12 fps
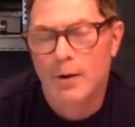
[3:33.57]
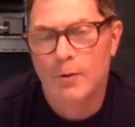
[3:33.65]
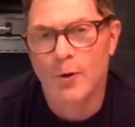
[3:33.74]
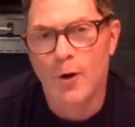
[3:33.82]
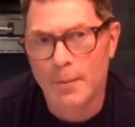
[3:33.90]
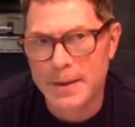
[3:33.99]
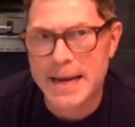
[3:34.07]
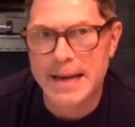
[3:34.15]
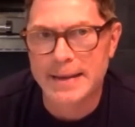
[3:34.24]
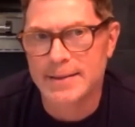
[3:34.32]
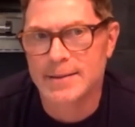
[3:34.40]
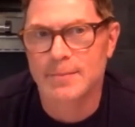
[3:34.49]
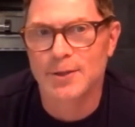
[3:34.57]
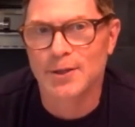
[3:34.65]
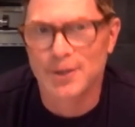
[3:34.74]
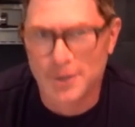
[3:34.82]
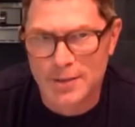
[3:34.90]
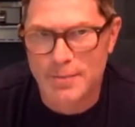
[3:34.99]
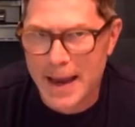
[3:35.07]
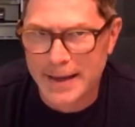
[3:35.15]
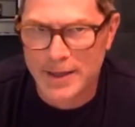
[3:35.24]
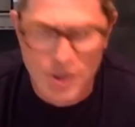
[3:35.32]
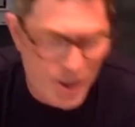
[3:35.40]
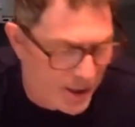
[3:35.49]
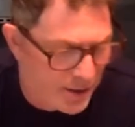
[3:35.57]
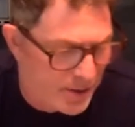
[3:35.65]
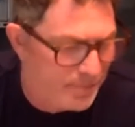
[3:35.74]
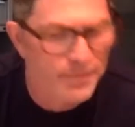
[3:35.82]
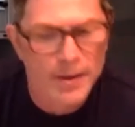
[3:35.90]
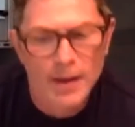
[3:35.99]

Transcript: we'll all be eating some delicious mac and cheese.